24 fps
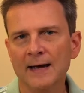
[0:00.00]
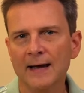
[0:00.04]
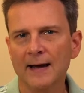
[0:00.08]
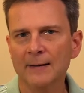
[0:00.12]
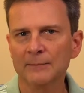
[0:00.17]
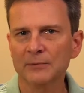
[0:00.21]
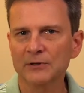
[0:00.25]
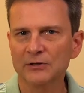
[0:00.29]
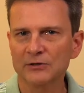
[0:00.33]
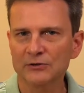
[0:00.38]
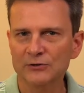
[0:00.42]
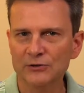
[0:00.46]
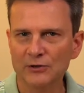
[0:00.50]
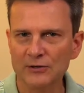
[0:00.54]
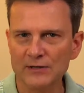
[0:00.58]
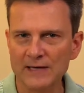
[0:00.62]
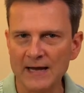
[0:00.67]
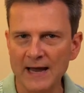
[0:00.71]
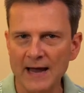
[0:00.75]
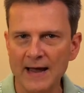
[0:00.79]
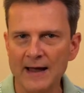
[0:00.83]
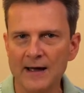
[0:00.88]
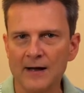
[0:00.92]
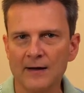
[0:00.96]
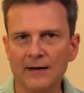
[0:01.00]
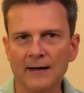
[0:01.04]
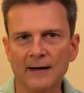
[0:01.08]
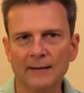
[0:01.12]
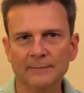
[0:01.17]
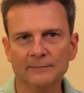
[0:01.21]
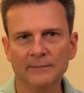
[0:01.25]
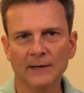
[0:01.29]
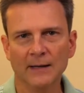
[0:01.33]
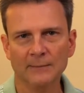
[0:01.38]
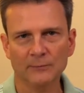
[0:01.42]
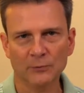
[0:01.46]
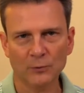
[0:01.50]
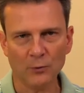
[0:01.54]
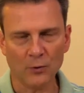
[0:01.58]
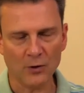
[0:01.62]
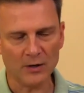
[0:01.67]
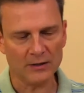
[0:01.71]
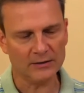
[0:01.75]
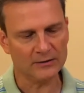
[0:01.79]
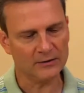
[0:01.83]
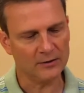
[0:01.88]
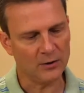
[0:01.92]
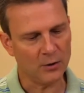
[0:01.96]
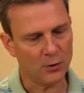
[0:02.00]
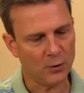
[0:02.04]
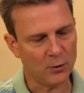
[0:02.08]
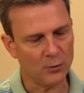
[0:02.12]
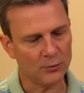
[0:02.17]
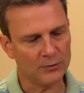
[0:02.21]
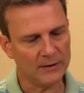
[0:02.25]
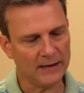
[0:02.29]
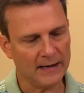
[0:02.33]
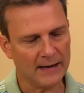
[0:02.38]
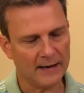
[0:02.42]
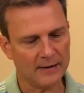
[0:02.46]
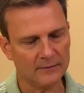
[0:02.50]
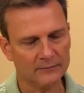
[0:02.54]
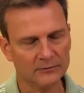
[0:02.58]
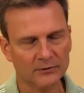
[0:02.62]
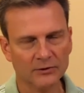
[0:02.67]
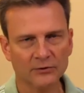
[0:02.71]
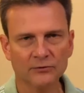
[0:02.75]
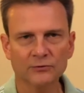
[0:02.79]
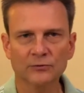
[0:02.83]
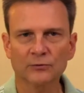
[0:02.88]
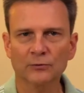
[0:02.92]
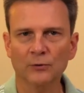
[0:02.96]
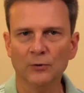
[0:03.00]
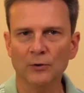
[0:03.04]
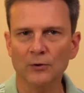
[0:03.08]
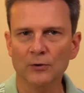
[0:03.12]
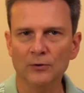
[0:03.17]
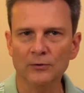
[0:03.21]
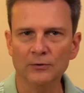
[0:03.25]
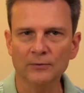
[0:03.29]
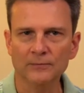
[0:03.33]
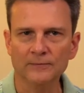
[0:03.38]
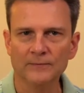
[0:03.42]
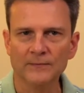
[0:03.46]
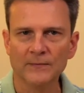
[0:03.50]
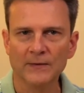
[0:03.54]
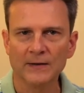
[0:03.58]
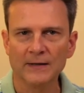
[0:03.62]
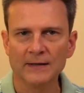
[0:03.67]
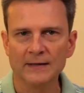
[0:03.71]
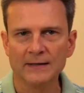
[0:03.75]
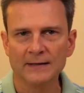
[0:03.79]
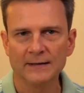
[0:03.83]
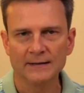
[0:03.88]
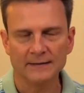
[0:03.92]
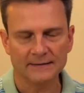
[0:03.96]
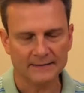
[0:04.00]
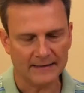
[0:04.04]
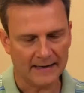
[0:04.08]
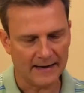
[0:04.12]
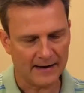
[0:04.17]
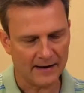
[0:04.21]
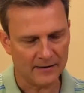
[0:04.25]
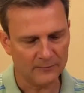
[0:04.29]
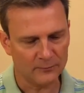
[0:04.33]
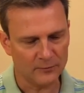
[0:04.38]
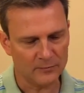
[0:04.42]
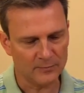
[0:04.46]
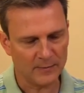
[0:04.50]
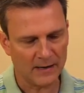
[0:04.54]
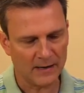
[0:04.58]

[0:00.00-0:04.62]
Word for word: I'm going to show you how. I'm, I'm going to hold down control, down with